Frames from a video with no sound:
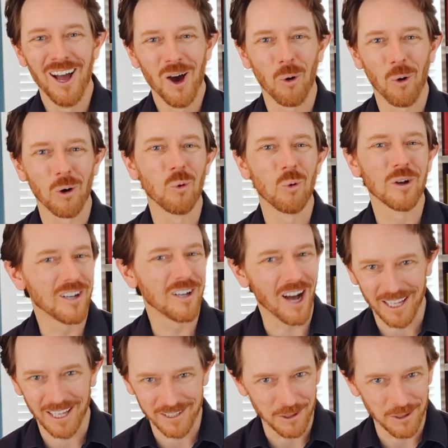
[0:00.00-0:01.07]
or would
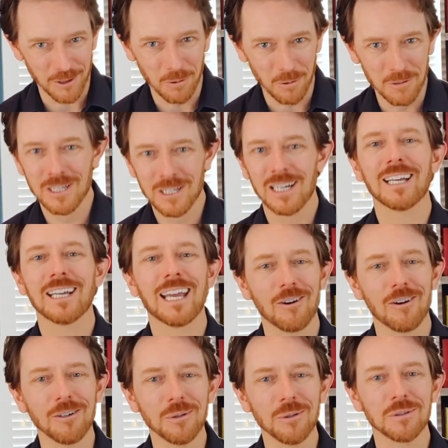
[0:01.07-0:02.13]
not do.
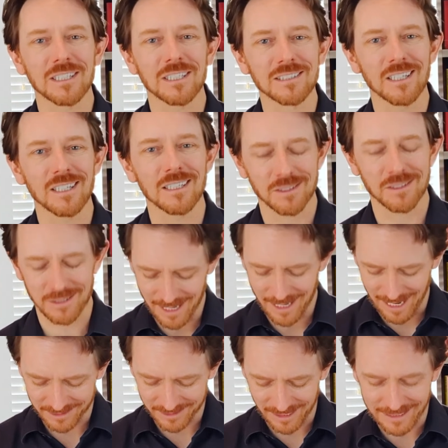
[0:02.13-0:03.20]
Characters exist
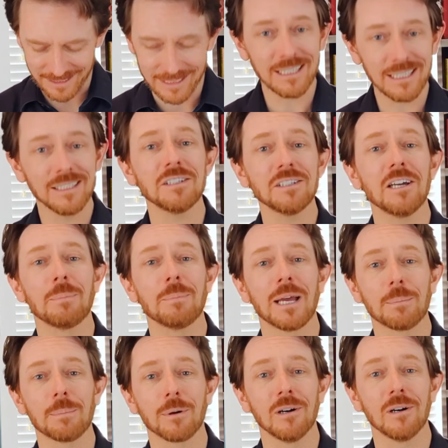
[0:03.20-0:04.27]
as ideas on
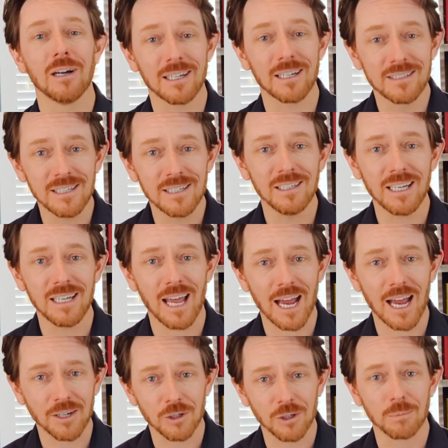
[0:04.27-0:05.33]
paper until an
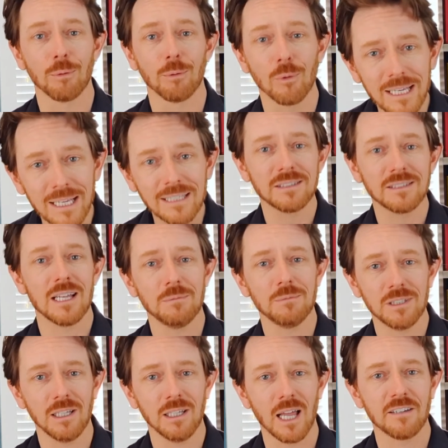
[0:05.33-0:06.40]
actor brings them
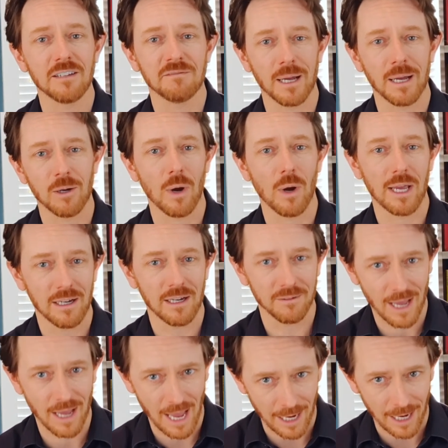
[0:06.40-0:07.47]
to life by way
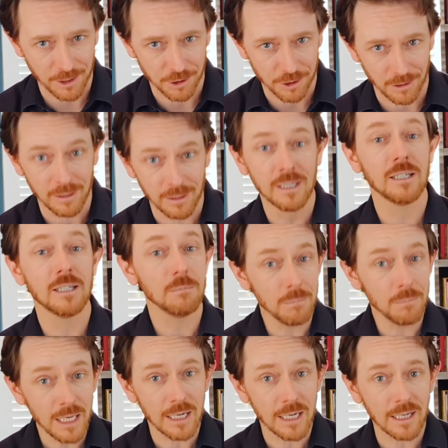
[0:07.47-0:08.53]
of action.
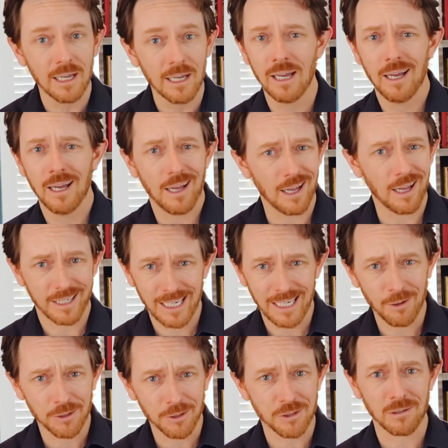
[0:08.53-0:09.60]
Meaning, a
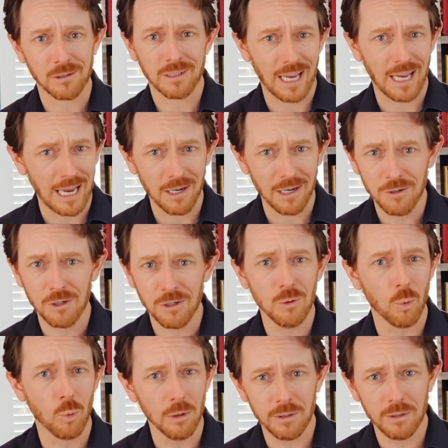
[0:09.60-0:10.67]
character can do,
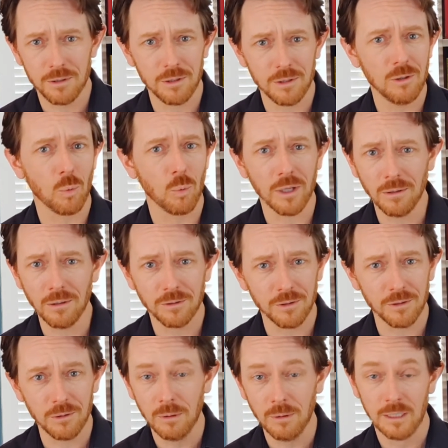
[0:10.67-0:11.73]
would do, will
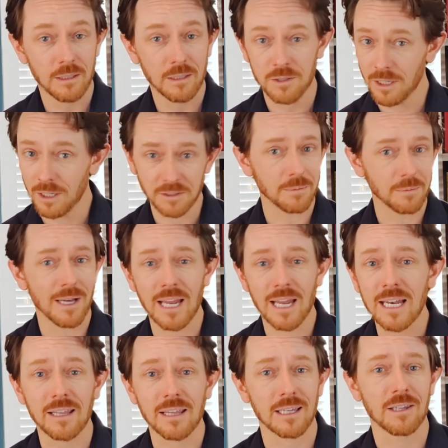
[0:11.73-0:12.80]
do just about
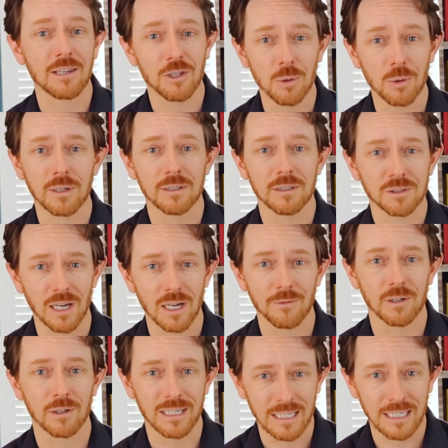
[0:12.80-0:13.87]
anything that you can
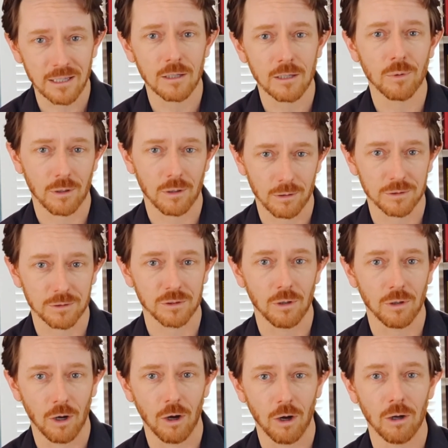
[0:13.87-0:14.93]
discover in the rehearsal
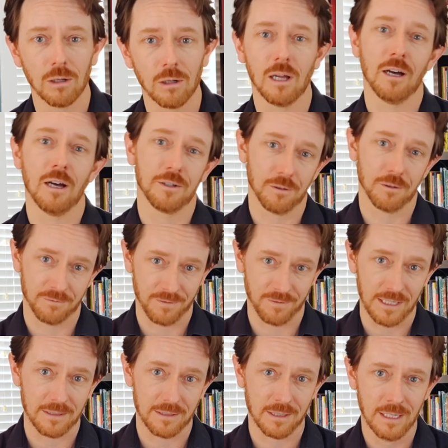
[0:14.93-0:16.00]
hall on your
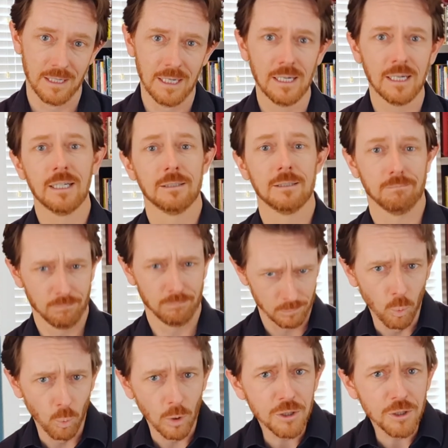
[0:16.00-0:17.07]
feet.
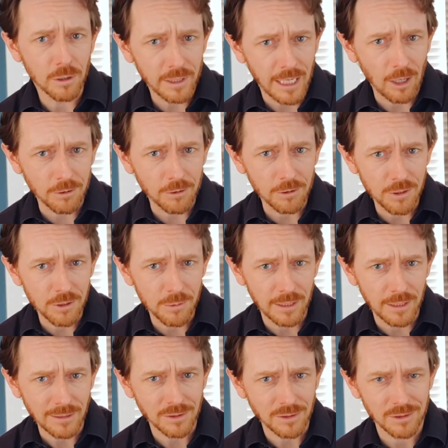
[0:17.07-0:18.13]
Would your character do
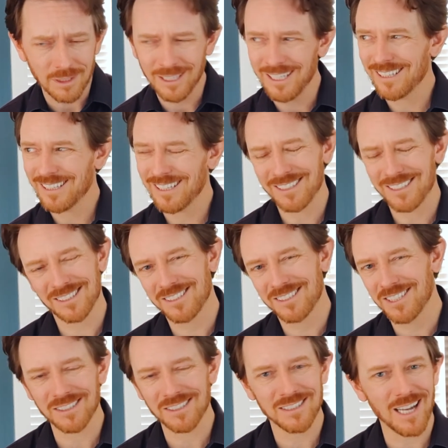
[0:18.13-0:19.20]
this? That's
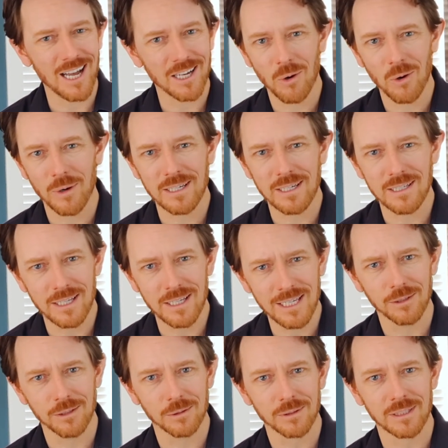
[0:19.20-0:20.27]
just not going to
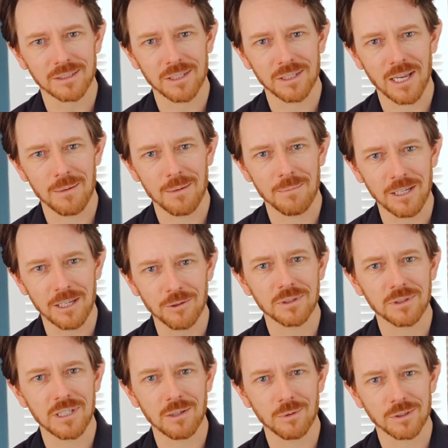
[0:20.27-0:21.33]
yield the same
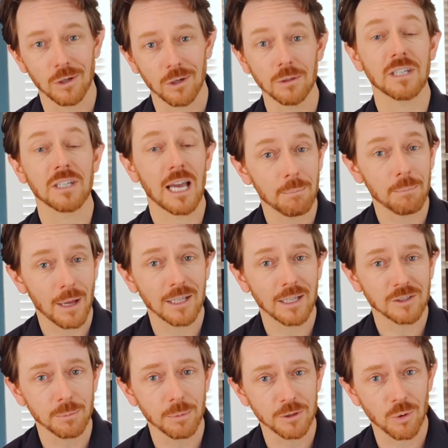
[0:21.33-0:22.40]
interesting results and
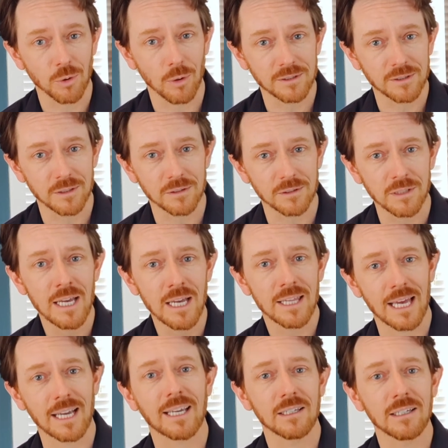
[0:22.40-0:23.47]
possible choices
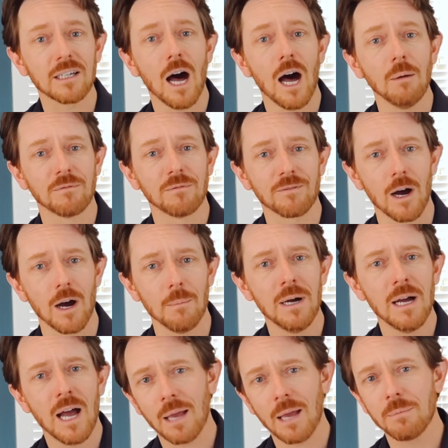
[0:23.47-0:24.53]
that can come from,
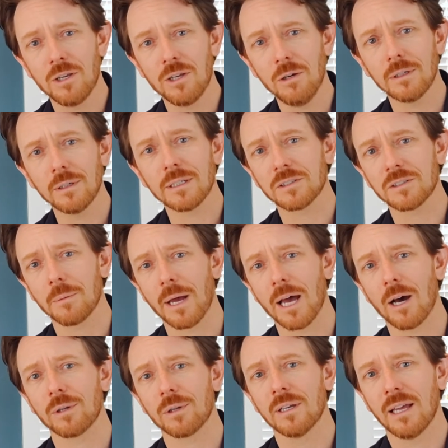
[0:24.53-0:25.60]
I'm curious
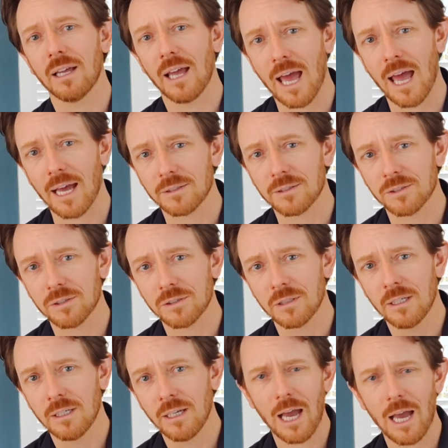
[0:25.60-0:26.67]
about X.
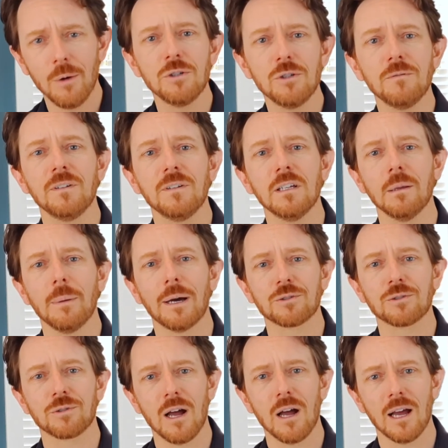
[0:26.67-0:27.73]
How would you feel about
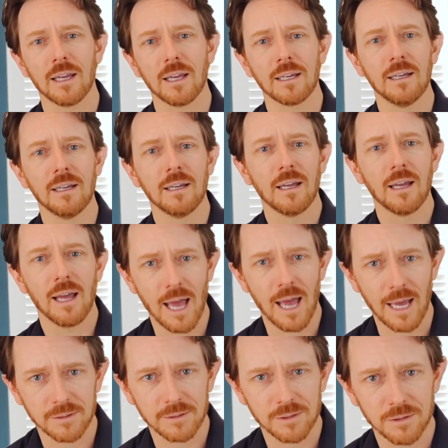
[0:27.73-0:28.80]
trying
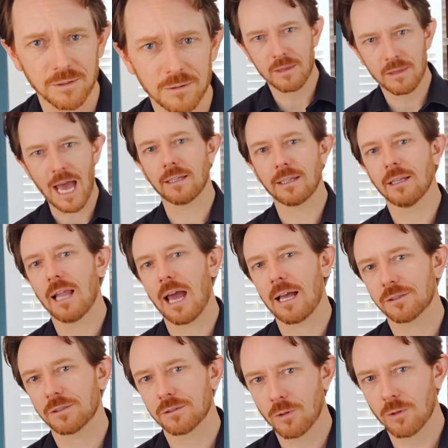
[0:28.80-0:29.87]
X? That
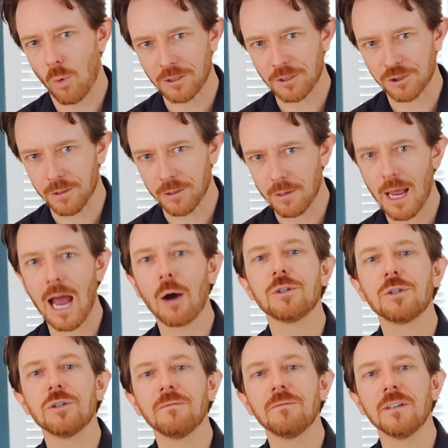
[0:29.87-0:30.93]
last question, how
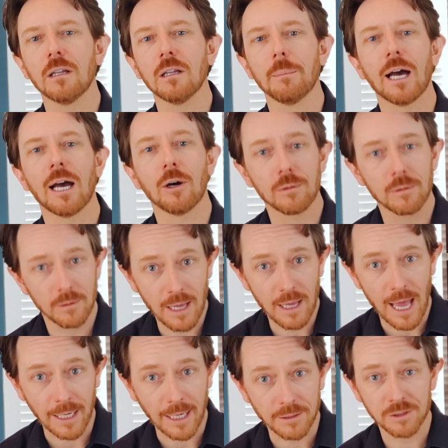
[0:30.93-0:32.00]
would you feel about
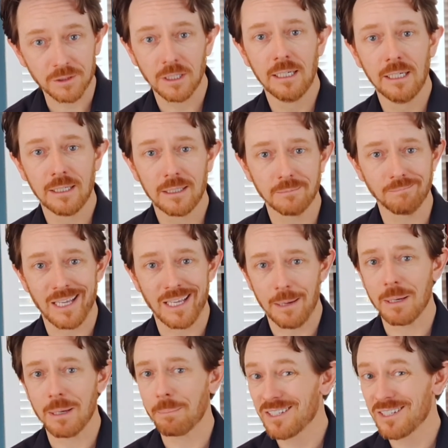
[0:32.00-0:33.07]
X, can
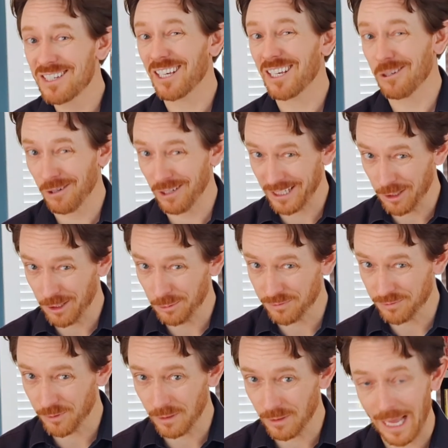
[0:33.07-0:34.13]
be particularly
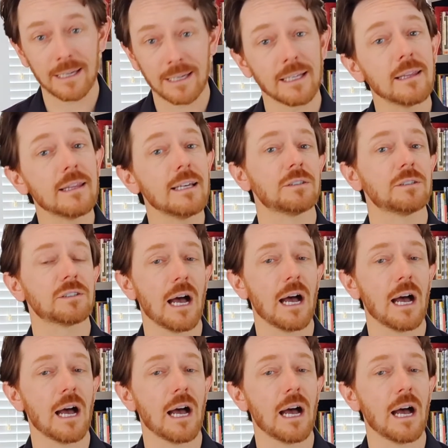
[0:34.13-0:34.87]
useful. And in this,